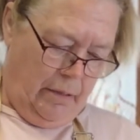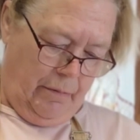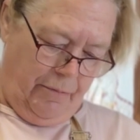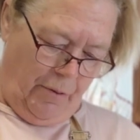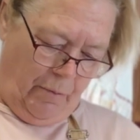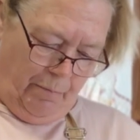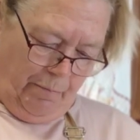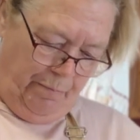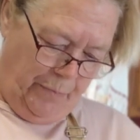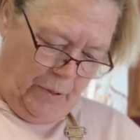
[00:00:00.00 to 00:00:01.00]

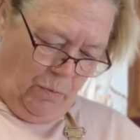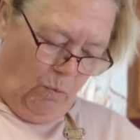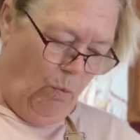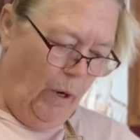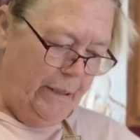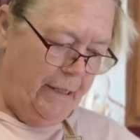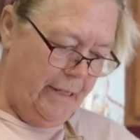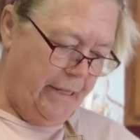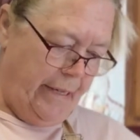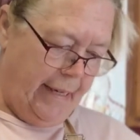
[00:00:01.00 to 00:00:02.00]
from 1 to
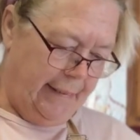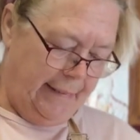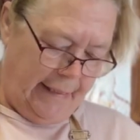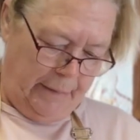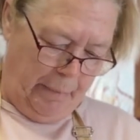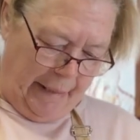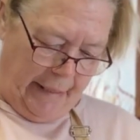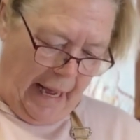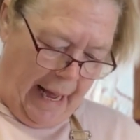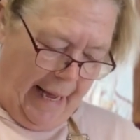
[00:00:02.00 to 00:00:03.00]
6, 6 being the
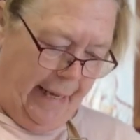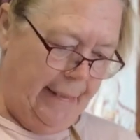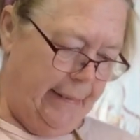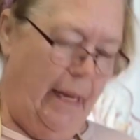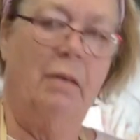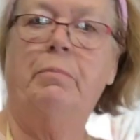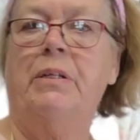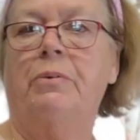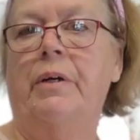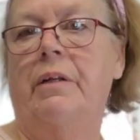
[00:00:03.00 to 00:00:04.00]
highest. I'm
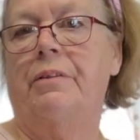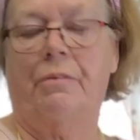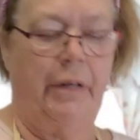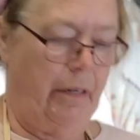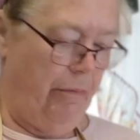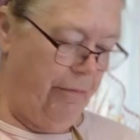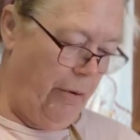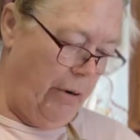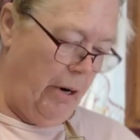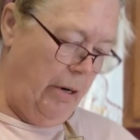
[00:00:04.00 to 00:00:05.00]
between a 3 and a
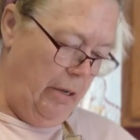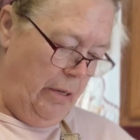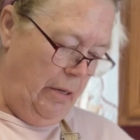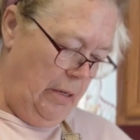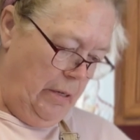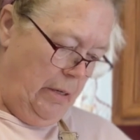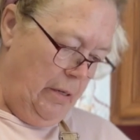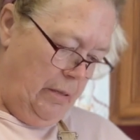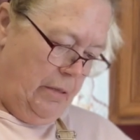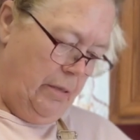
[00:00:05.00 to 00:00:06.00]
4.
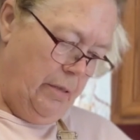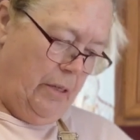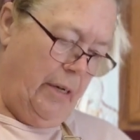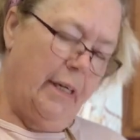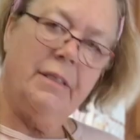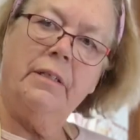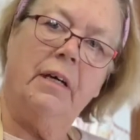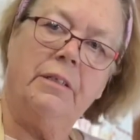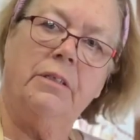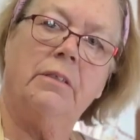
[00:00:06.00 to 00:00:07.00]
So I guess
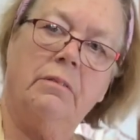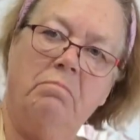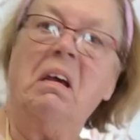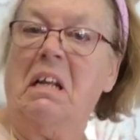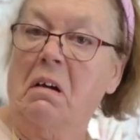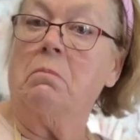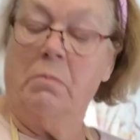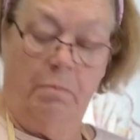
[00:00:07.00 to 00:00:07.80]
that's medium.